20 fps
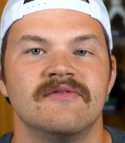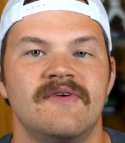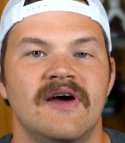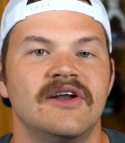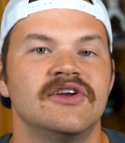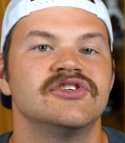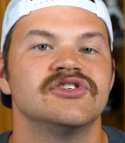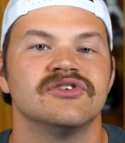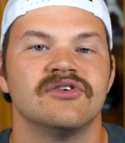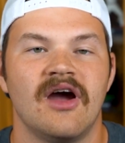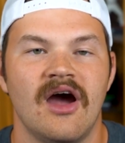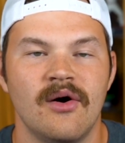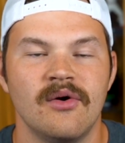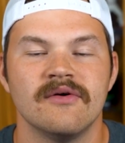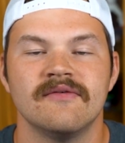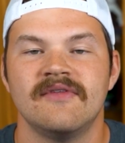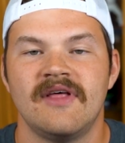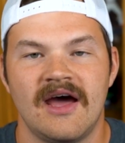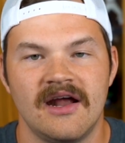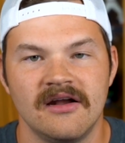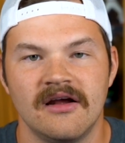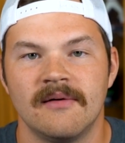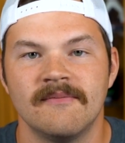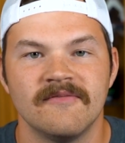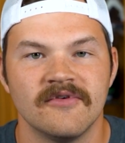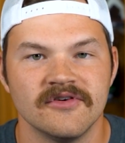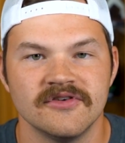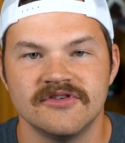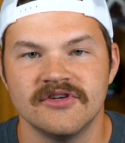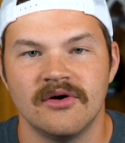venture out of that
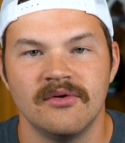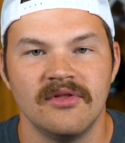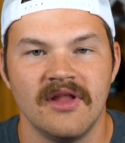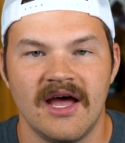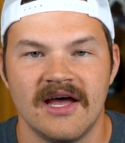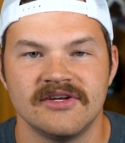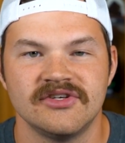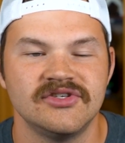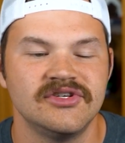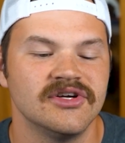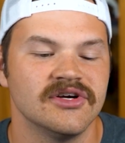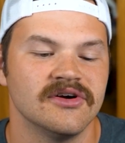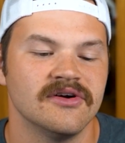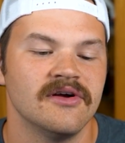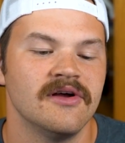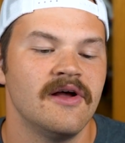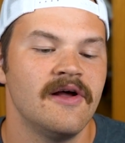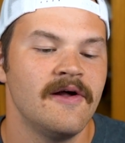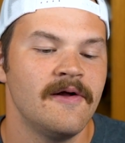comfort zone last year.